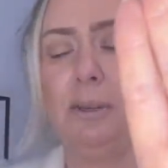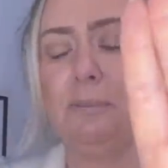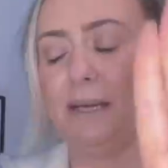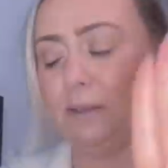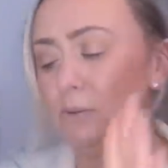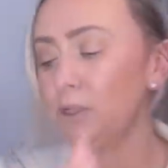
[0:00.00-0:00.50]

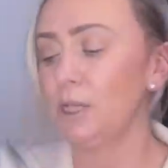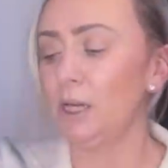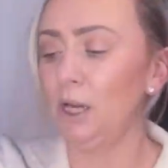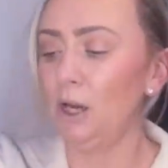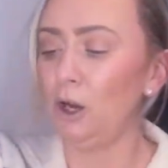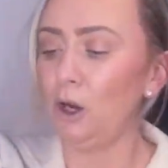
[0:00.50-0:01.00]
amount
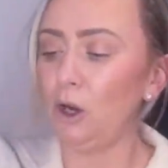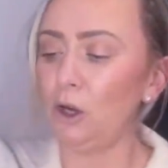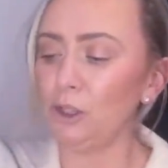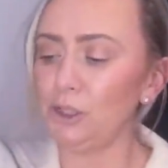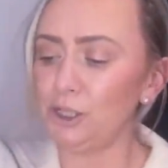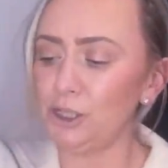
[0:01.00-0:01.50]

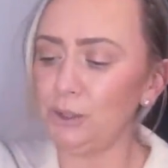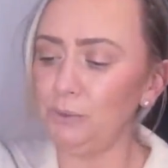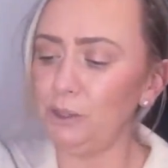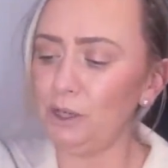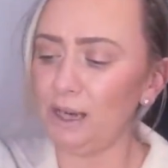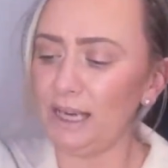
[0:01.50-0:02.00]
onto
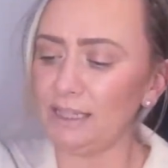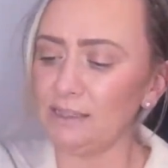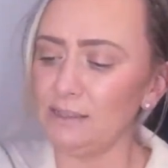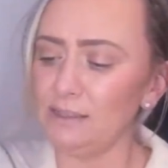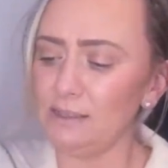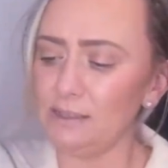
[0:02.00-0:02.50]
your
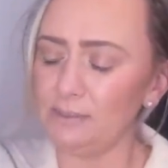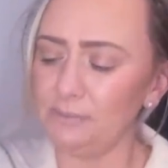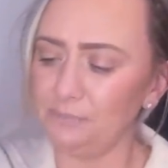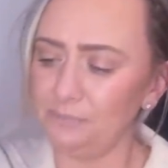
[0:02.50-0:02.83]
hands